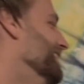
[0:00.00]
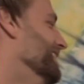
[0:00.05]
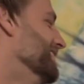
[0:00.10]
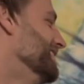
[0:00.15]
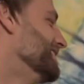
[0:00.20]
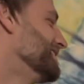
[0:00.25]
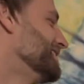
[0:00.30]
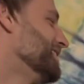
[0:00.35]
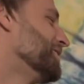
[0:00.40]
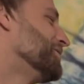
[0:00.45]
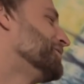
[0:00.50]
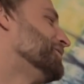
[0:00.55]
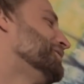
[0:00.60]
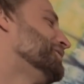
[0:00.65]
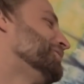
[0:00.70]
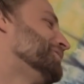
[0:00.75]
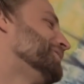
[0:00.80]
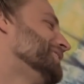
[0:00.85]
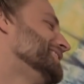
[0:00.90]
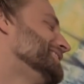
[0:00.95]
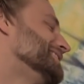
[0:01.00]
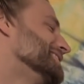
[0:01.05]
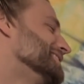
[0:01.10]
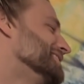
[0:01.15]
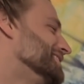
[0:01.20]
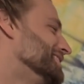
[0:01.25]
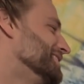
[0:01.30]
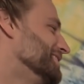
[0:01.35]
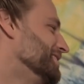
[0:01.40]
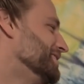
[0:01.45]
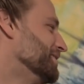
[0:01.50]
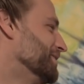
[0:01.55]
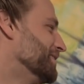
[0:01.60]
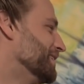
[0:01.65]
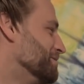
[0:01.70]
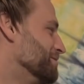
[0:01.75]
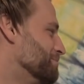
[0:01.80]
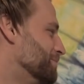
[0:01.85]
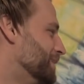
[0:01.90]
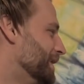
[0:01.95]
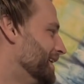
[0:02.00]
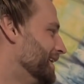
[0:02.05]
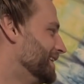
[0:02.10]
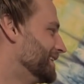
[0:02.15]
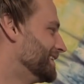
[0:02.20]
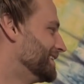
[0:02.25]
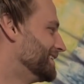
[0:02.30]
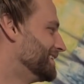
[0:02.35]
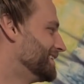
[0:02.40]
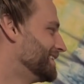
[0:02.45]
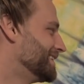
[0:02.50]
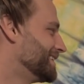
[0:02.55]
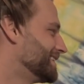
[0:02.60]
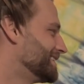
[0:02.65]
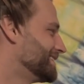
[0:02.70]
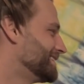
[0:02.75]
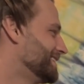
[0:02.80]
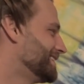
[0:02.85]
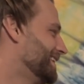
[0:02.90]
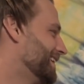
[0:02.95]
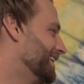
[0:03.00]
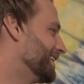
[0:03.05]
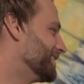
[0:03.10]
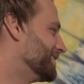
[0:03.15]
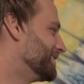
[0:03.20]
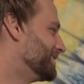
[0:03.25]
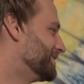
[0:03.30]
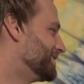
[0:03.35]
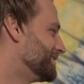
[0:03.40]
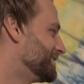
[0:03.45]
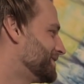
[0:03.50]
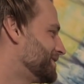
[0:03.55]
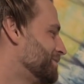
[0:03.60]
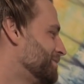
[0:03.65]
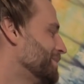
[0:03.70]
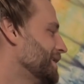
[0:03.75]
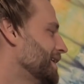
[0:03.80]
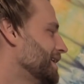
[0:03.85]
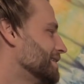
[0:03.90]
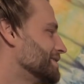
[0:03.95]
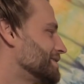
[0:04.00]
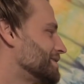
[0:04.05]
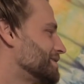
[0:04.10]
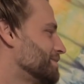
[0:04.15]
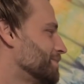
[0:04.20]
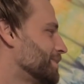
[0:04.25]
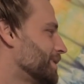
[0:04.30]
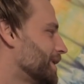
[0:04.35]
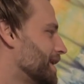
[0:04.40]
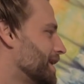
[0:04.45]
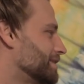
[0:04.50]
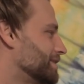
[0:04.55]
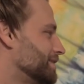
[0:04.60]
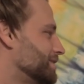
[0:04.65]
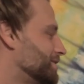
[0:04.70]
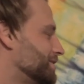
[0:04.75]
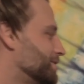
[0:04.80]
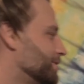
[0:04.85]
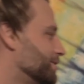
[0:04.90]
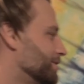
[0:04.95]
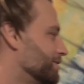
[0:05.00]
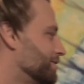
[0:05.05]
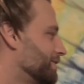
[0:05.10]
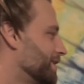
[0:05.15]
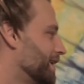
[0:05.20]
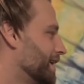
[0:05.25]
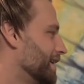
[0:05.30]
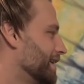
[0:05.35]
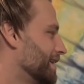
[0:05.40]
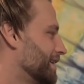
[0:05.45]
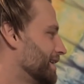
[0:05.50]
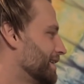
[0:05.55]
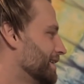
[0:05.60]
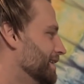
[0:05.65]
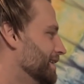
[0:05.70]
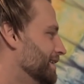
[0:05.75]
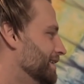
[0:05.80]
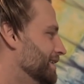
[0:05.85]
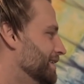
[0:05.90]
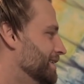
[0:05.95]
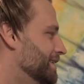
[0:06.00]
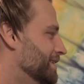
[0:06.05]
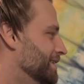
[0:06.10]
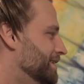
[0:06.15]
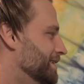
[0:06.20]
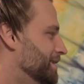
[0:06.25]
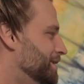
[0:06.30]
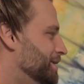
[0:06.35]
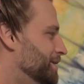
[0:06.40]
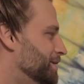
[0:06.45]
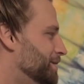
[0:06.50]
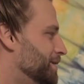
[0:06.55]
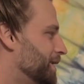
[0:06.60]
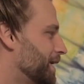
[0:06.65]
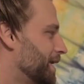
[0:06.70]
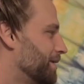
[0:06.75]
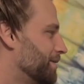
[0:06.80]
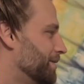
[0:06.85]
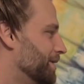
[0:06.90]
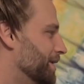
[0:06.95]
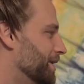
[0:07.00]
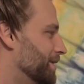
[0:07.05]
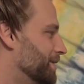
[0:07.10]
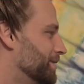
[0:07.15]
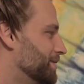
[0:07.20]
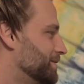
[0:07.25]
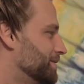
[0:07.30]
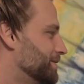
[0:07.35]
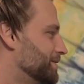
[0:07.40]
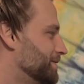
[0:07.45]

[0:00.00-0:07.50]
There's no real reason to do it, but, it, you know, to me it symbolizes sort of like, I don't know,